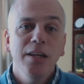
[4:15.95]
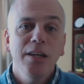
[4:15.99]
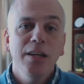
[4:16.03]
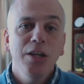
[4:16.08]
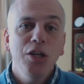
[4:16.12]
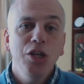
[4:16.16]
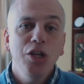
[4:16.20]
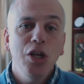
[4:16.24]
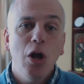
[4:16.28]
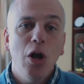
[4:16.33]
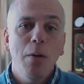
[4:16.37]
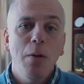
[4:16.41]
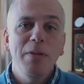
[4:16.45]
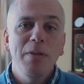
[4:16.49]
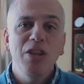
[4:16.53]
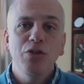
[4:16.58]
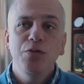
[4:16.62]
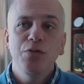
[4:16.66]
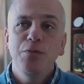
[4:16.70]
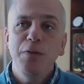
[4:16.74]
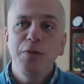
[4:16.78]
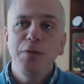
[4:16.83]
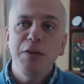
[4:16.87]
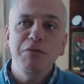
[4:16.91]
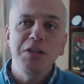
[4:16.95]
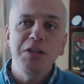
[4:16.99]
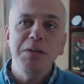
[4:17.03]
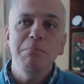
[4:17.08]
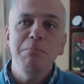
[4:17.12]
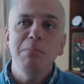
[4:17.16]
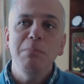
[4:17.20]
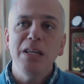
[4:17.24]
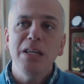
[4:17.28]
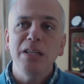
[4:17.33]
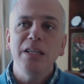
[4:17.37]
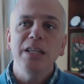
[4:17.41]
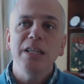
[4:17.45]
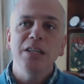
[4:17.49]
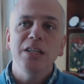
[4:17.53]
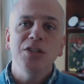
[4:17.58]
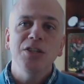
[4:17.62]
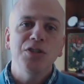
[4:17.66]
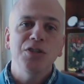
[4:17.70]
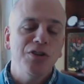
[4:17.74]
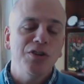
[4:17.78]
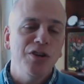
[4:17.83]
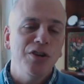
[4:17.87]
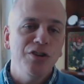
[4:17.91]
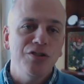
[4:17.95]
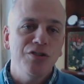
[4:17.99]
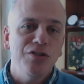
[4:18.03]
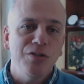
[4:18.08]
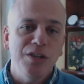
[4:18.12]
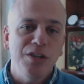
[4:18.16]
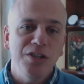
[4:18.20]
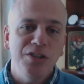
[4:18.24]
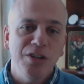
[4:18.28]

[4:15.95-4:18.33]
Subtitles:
You know, I mean, there's 50 million surgeries